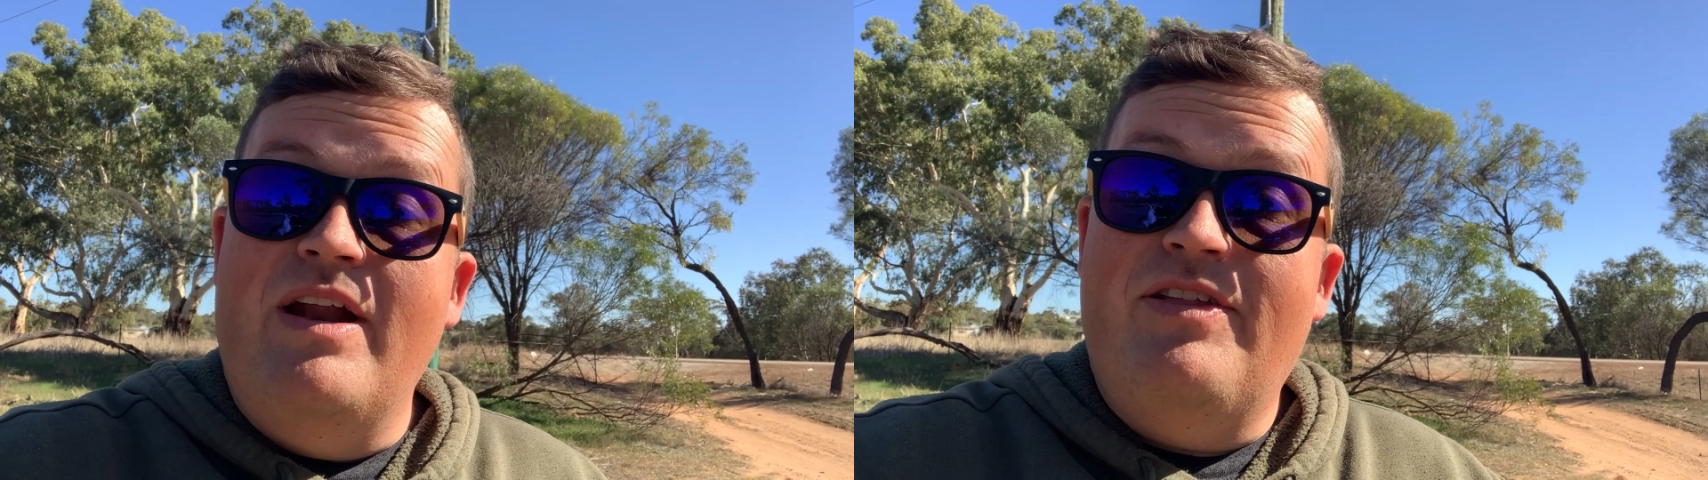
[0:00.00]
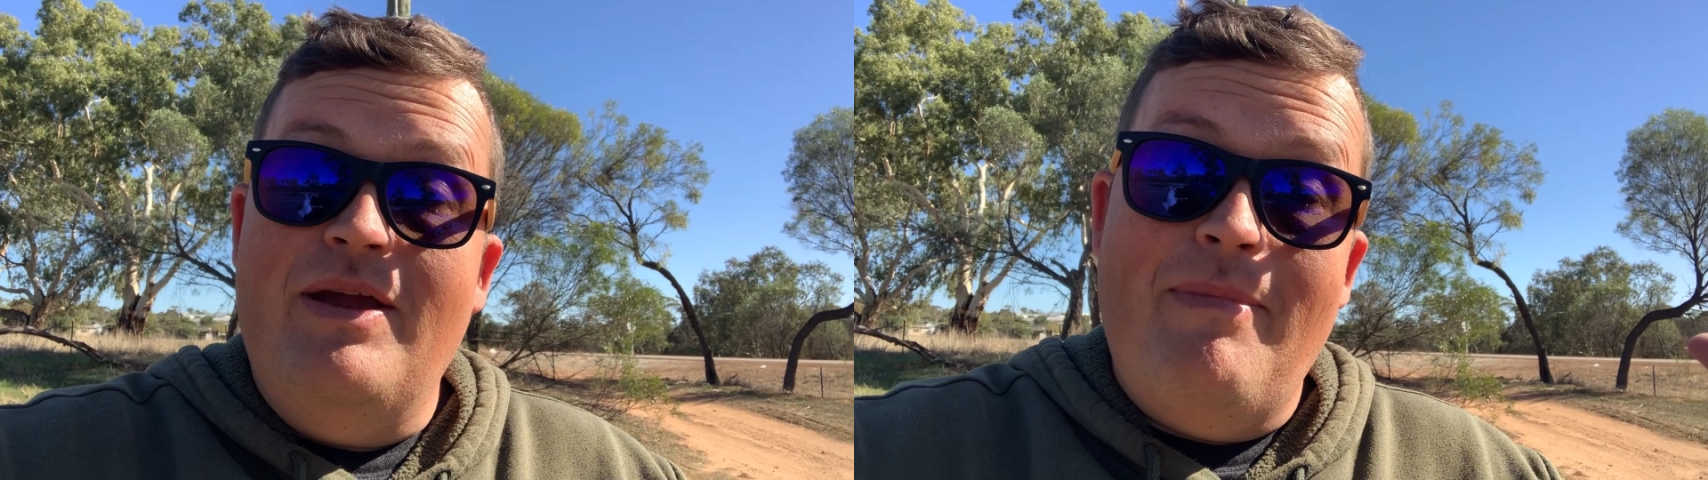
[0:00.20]

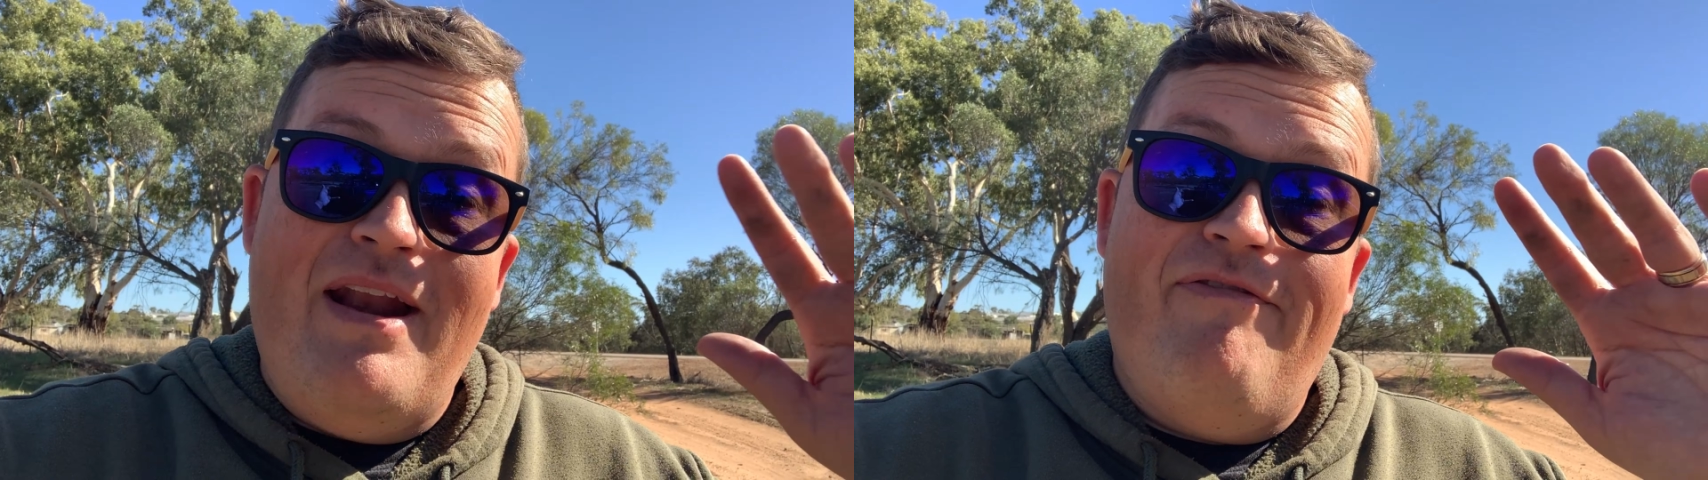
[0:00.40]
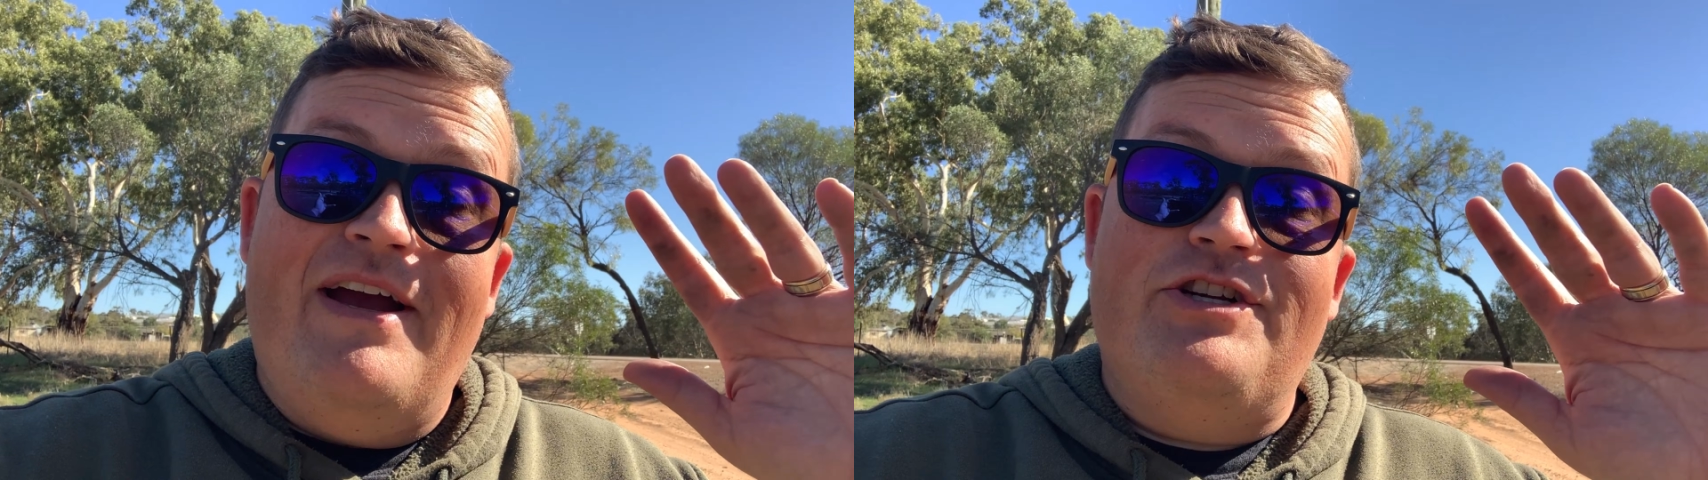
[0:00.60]
I think
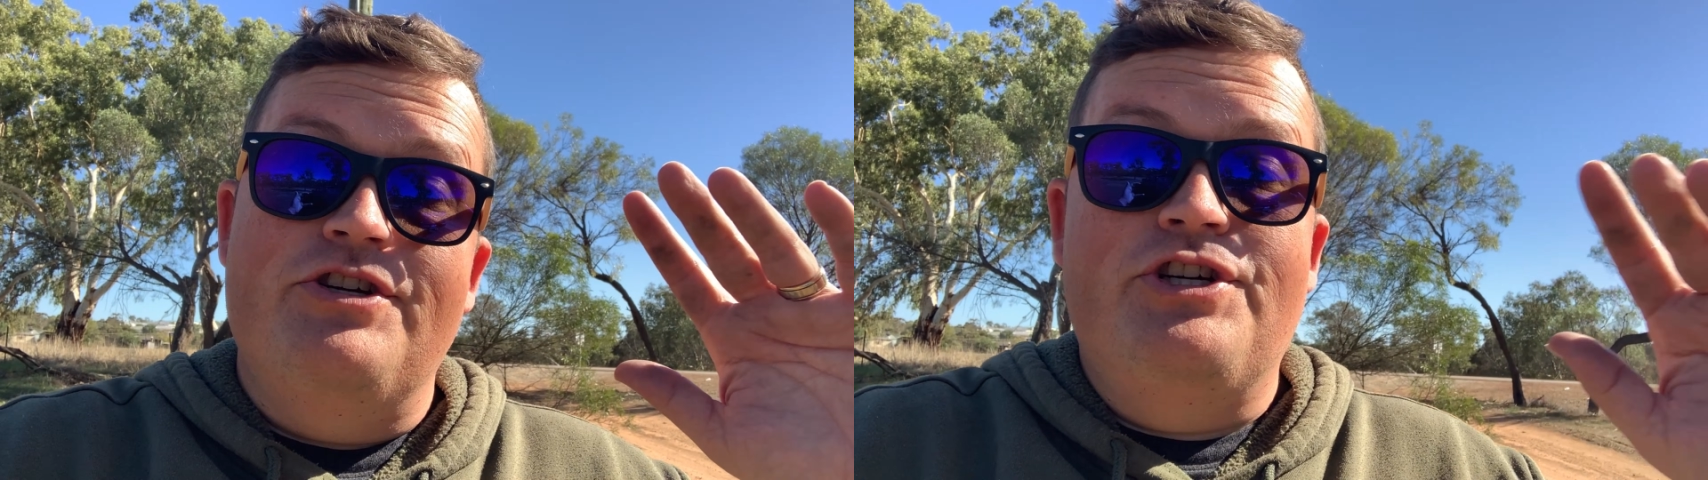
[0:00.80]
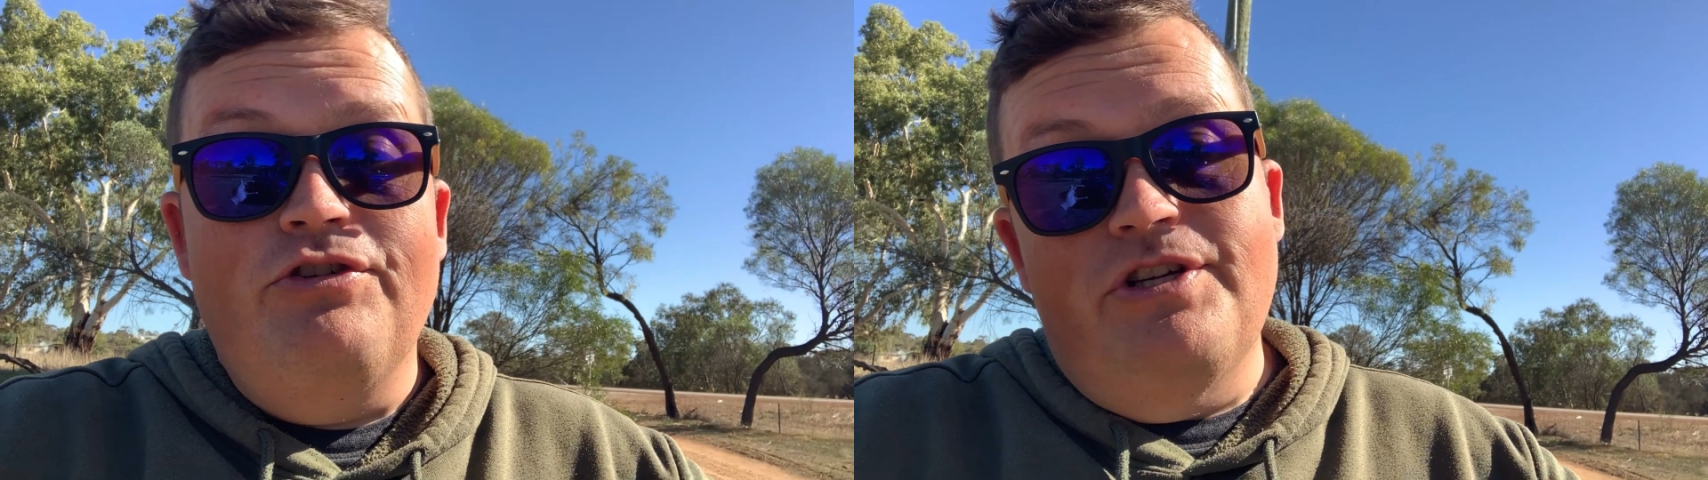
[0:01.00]

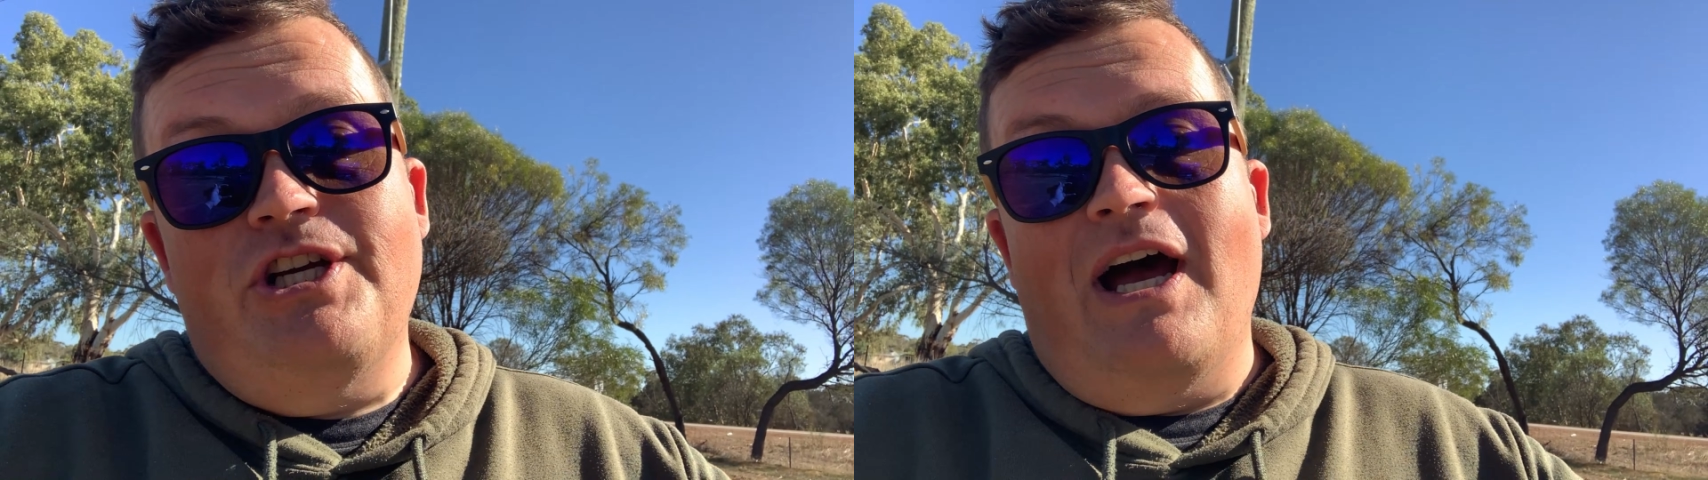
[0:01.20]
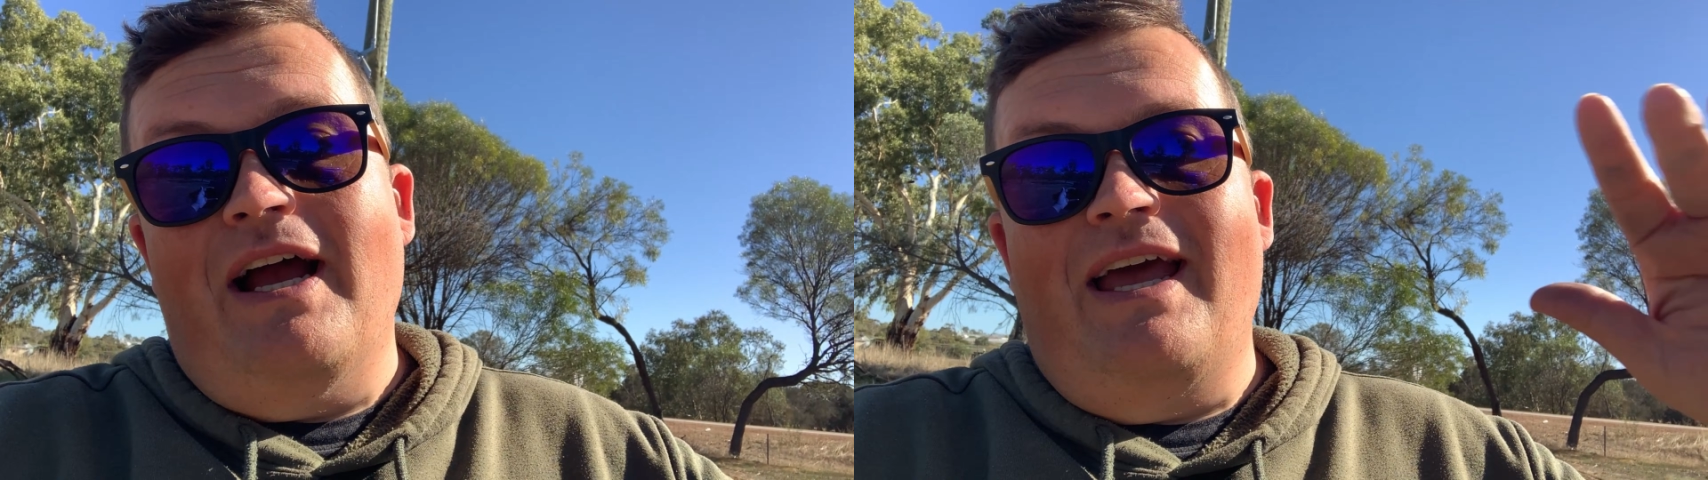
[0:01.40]
manufacturers should
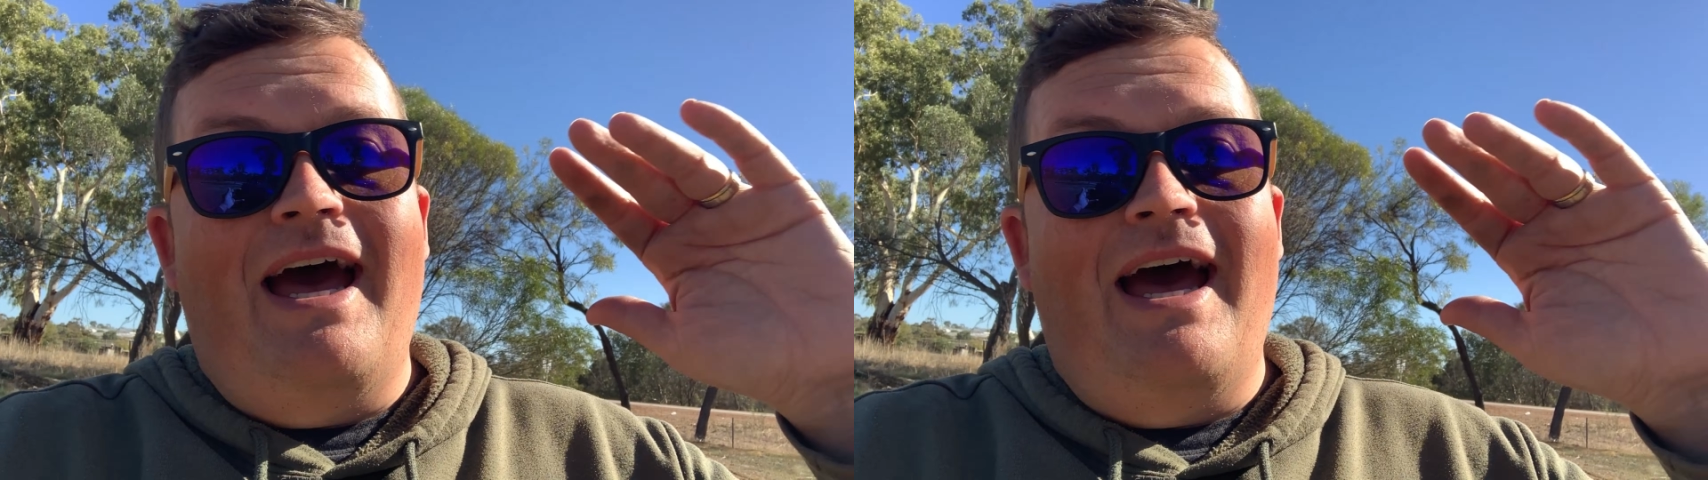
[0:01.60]
chuck